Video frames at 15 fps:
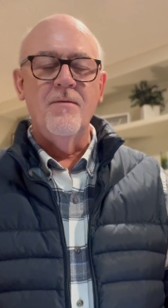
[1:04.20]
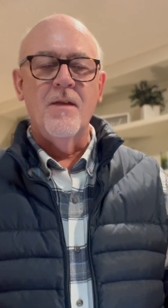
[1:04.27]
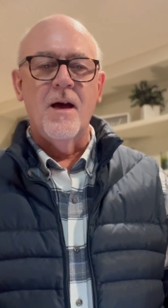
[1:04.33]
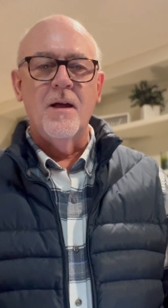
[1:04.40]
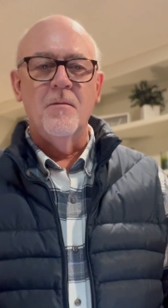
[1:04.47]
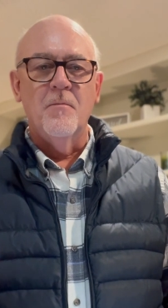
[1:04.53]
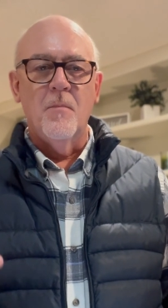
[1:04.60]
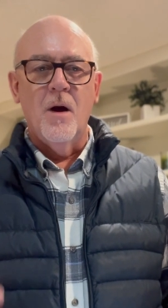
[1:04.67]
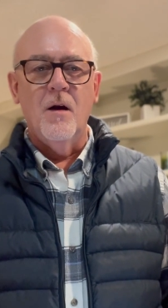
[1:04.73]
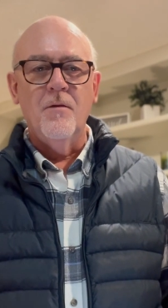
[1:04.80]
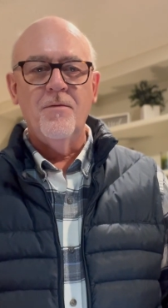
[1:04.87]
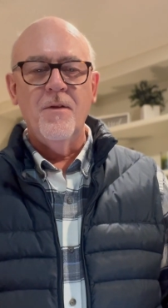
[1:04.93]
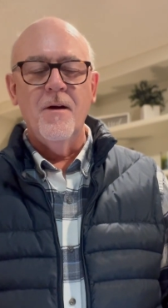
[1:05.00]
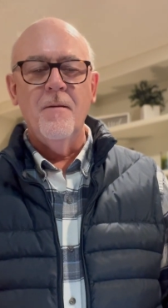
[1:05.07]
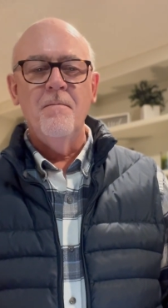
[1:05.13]
that
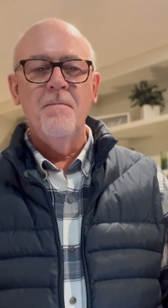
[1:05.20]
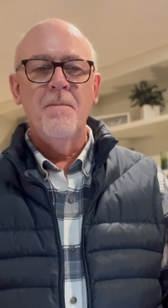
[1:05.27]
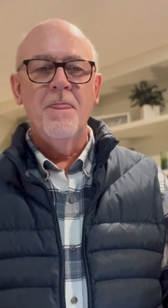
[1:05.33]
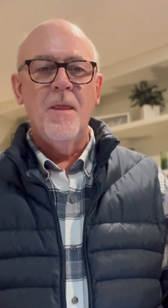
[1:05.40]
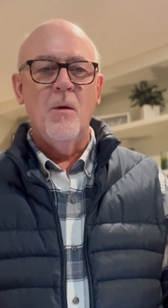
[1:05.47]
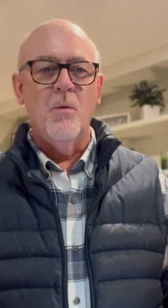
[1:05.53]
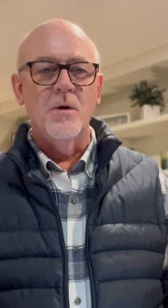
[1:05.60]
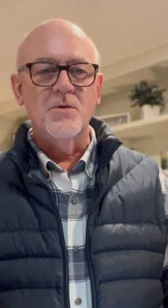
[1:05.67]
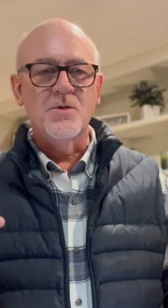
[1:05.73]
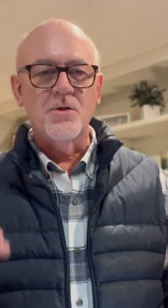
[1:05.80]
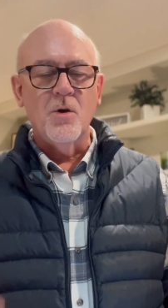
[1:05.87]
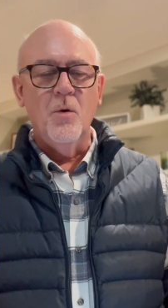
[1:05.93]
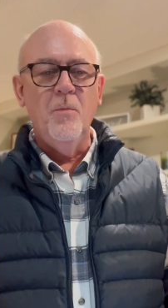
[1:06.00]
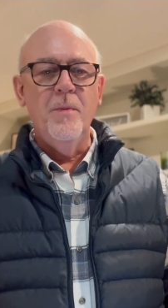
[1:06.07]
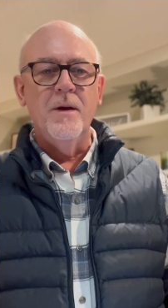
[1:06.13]
Martha was
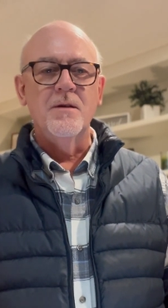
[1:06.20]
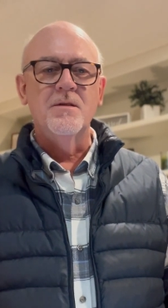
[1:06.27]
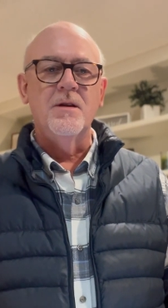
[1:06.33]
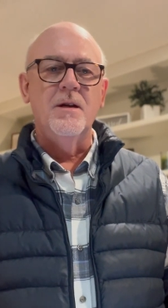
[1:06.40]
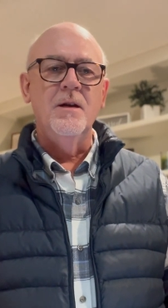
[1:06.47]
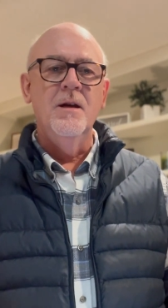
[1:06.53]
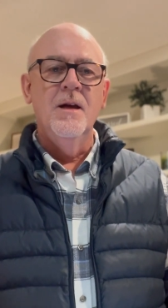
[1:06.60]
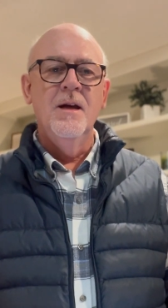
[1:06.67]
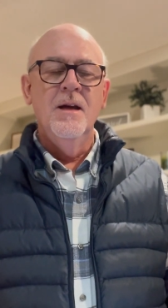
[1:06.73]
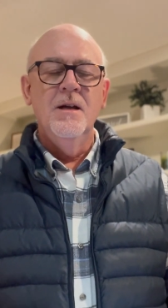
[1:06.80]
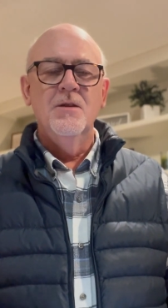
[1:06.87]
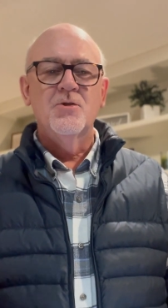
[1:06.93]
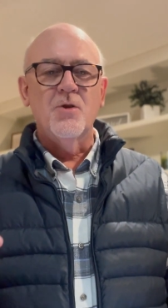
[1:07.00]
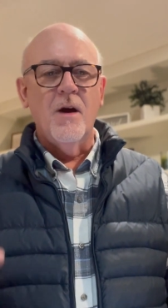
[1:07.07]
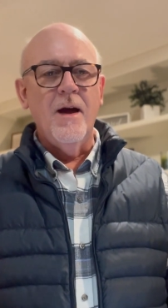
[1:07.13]
so busy
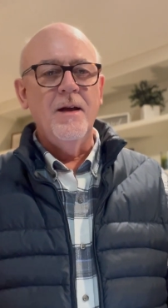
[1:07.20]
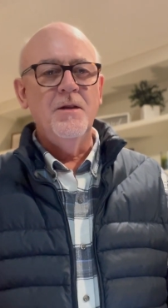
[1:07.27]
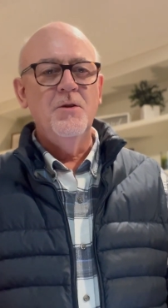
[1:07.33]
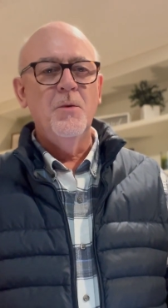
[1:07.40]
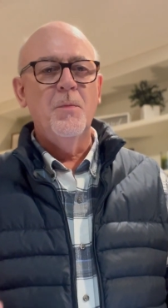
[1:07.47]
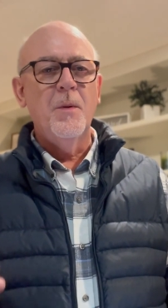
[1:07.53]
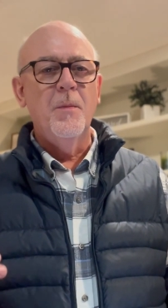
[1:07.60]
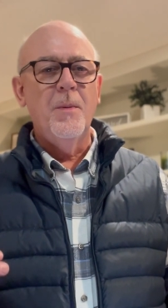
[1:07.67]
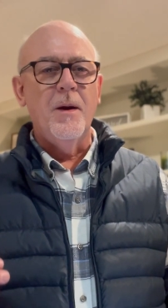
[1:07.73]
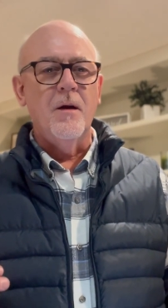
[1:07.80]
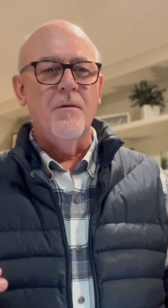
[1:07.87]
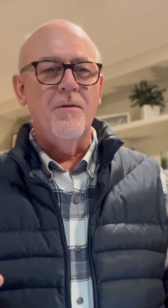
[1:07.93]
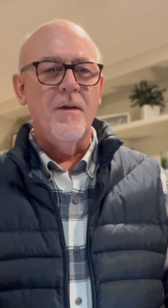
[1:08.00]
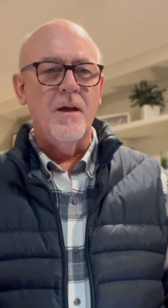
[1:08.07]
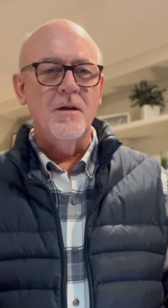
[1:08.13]
trying to prepare
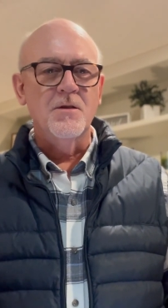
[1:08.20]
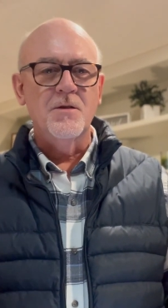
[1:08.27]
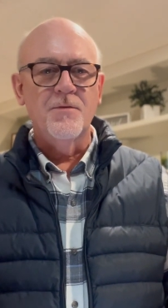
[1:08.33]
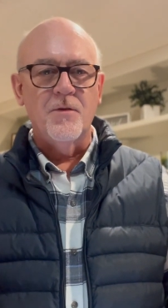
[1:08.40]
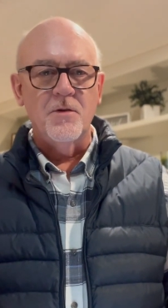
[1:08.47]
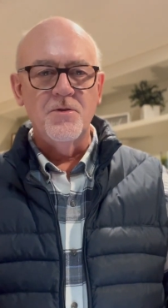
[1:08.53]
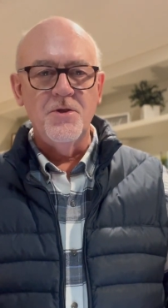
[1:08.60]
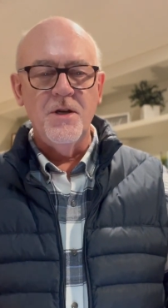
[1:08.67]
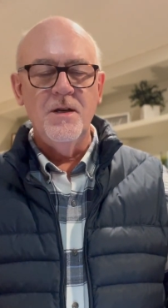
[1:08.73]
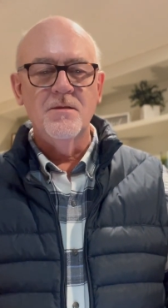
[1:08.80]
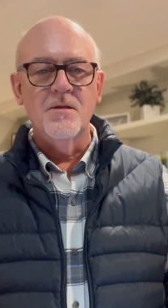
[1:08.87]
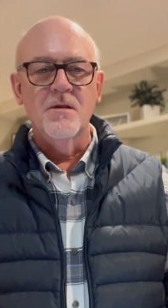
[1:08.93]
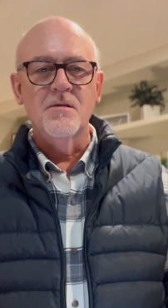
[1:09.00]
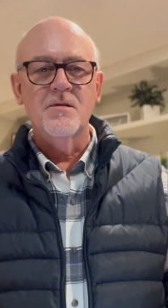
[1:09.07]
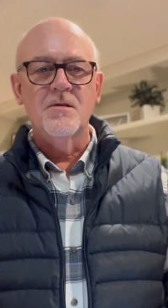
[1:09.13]
things for
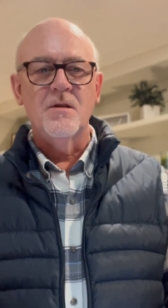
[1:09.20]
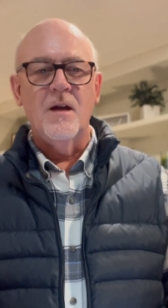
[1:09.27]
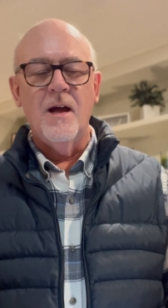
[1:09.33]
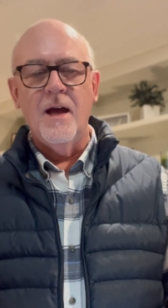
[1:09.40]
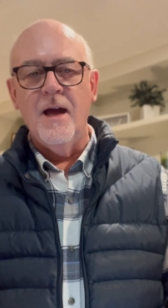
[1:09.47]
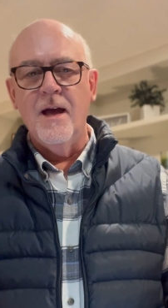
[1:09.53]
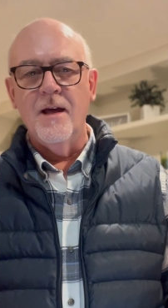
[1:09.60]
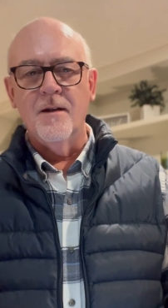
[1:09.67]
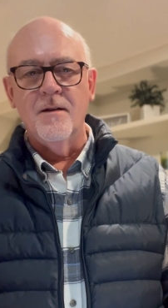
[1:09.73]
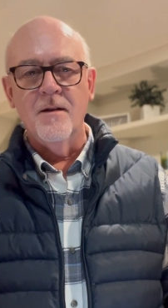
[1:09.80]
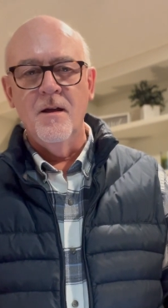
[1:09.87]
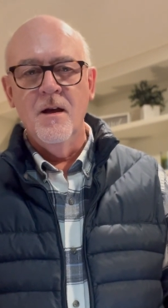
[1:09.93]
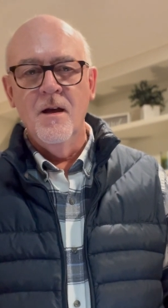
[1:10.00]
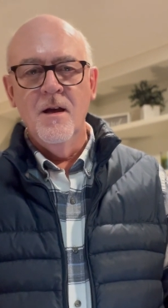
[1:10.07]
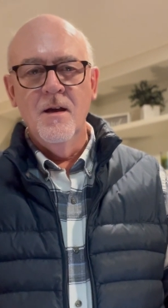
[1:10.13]
Jesus,
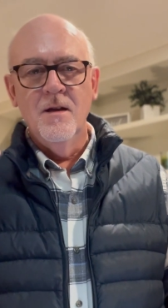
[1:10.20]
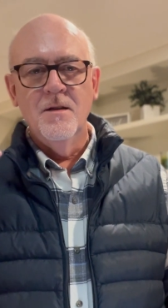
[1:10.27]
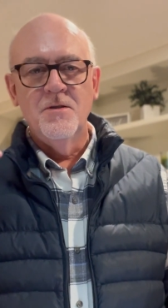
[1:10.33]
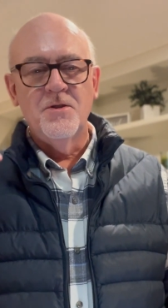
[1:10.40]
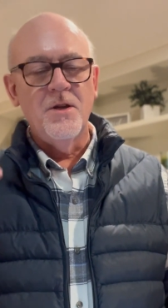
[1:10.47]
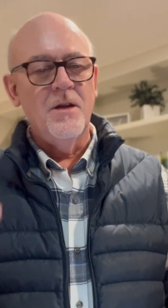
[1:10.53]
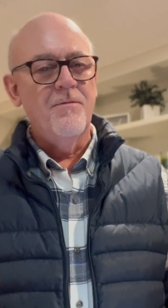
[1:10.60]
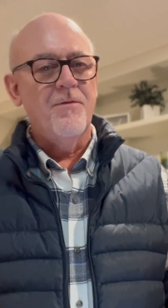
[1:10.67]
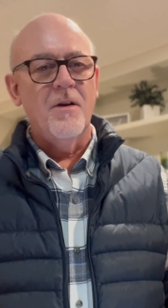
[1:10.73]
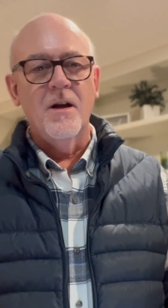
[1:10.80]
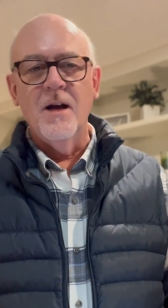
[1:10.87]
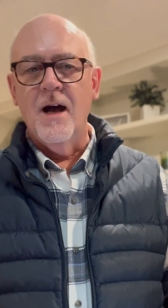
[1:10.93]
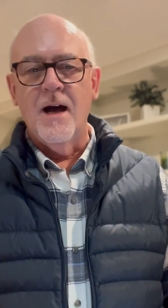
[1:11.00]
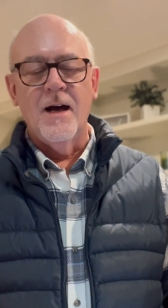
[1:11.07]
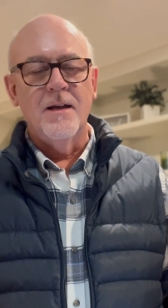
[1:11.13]
and she
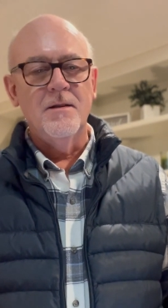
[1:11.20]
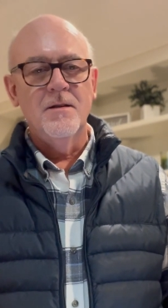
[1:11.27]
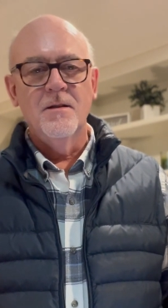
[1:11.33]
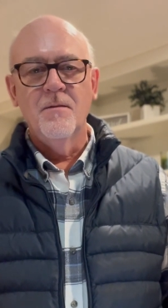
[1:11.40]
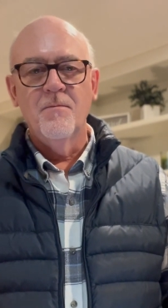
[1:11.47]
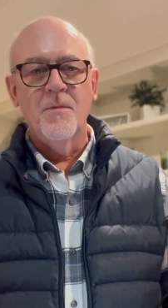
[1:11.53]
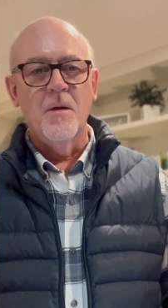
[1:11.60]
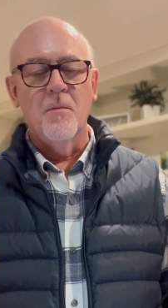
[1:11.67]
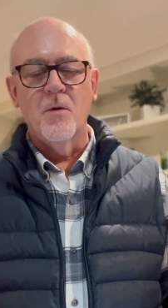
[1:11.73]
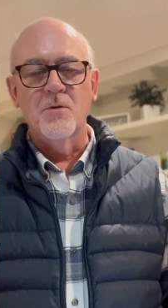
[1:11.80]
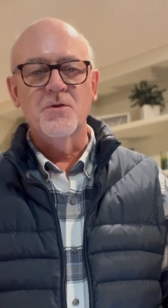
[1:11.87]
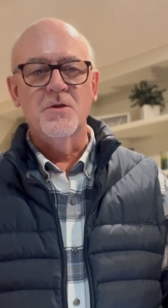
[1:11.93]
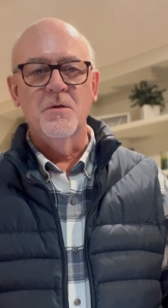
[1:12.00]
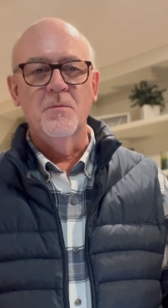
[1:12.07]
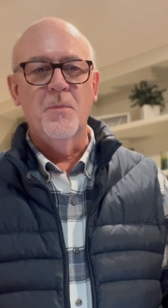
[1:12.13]
forgot the
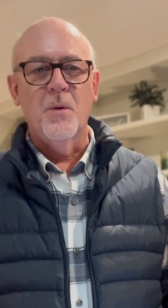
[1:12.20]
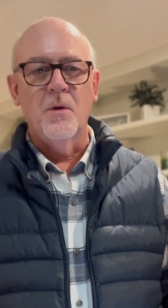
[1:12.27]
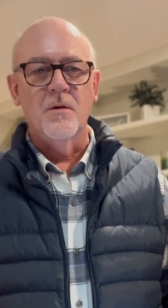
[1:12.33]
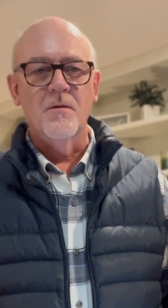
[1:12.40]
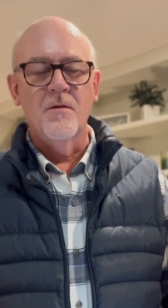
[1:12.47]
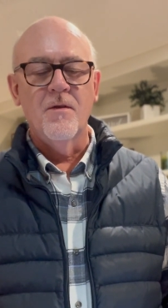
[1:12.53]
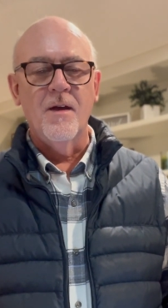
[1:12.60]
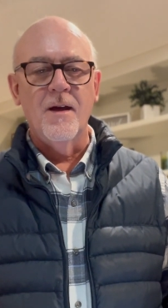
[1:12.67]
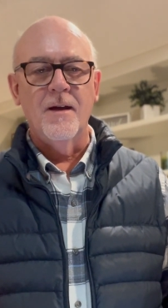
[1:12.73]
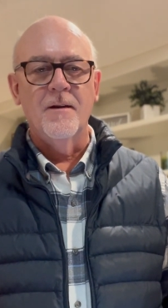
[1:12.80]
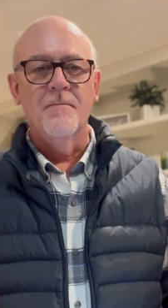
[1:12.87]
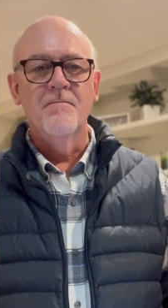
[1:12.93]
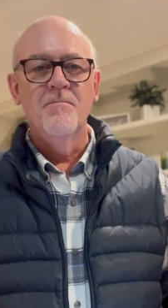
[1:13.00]
most important thing.